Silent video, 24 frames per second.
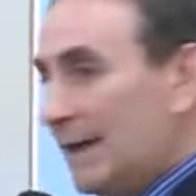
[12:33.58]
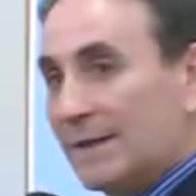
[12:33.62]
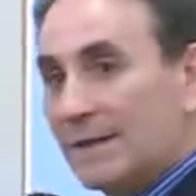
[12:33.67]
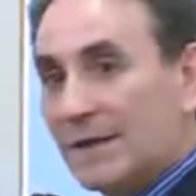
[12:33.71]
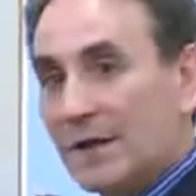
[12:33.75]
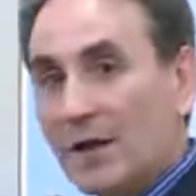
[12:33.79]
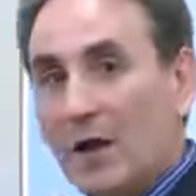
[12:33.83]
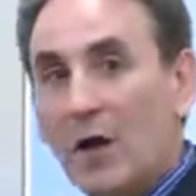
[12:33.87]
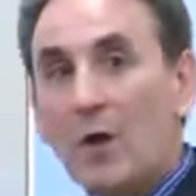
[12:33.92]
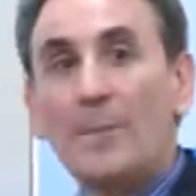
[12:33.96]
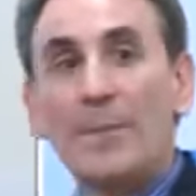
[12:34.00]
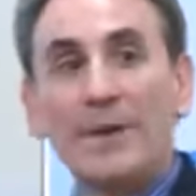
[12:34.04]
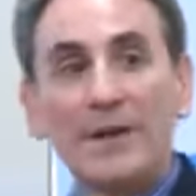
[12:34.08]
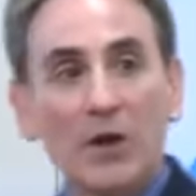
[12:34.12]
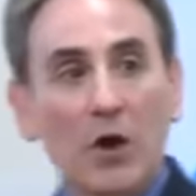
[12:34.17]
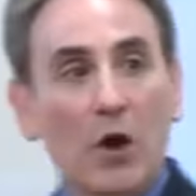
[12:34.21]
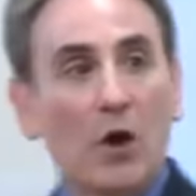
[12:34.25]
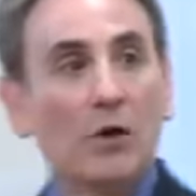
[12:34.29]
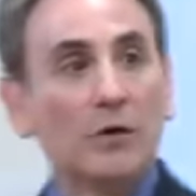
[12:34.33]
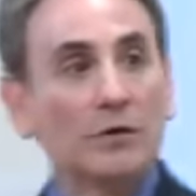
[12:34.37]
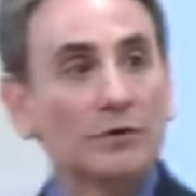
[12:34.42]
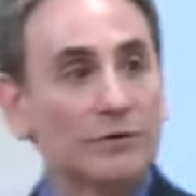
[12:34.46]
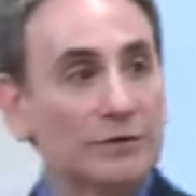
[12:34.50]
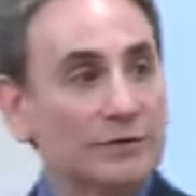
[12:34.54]
The company
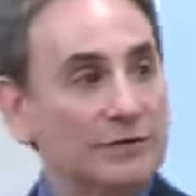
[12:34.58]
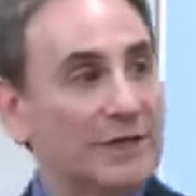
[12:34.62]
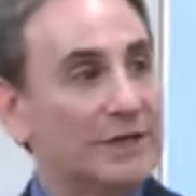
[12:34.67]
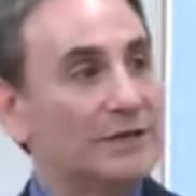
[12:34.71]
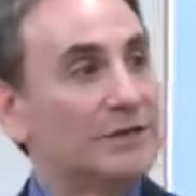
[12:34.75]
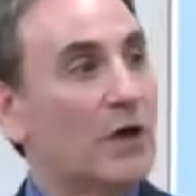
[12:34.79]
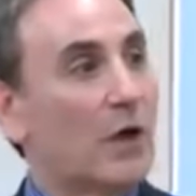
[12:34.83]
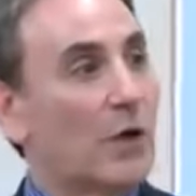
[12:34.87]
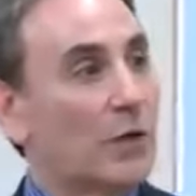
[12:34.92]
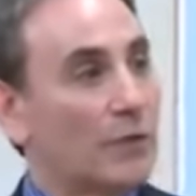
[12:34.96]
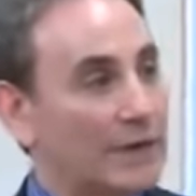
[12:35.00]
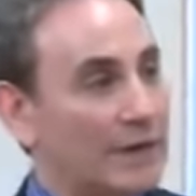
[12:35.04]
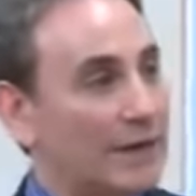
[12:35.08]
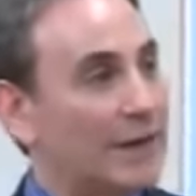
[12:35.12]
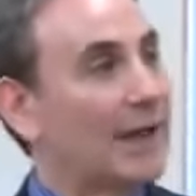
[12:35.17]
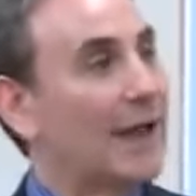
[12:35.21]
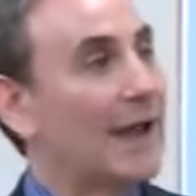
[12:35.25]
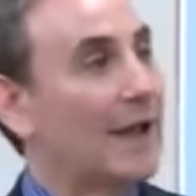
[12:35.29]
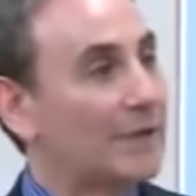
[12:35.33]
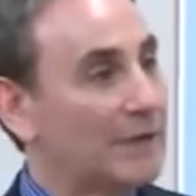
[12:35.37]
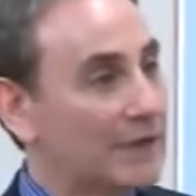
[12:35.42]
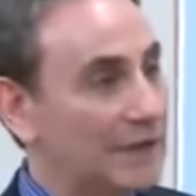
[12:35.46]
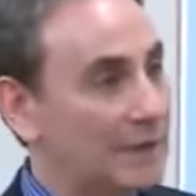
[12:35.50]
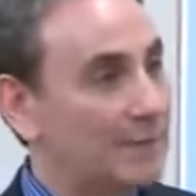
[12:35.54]
also does all the
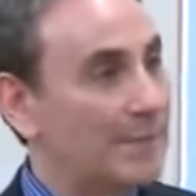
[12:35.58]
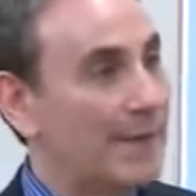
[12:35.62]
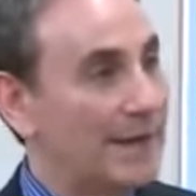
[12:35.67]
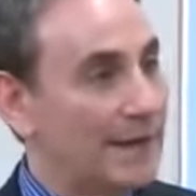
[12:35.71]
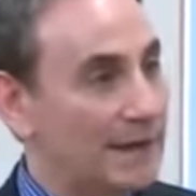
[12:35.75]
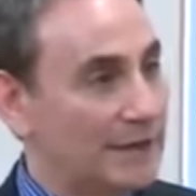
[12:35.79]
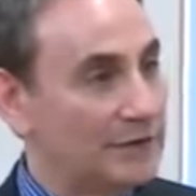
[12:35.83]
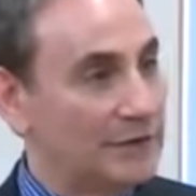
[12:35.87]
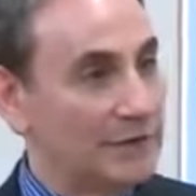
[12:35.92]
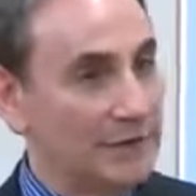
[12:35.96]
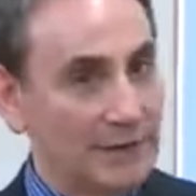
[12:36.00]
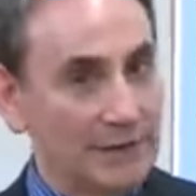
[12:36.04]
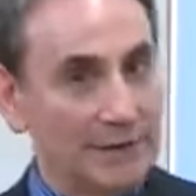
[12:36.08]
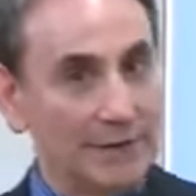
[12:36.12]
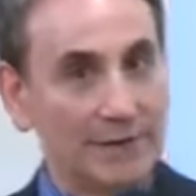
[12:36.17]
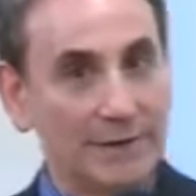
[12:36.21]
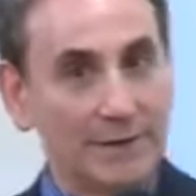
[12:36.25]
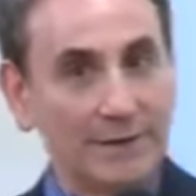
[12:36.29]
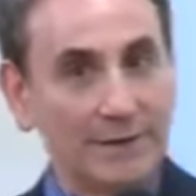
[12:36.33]
accounting and managing.